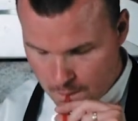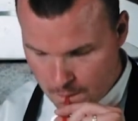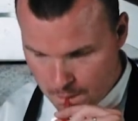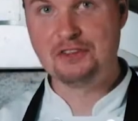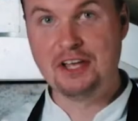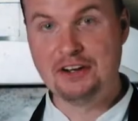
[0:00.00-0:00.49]

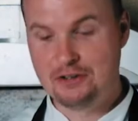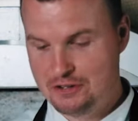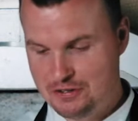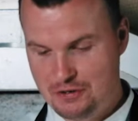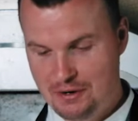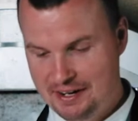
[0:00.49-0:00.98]
It's a
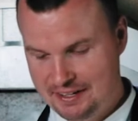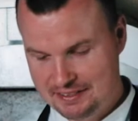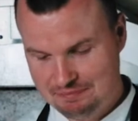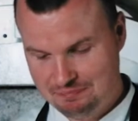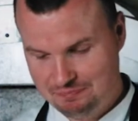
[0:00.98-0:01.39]
dangerous drink.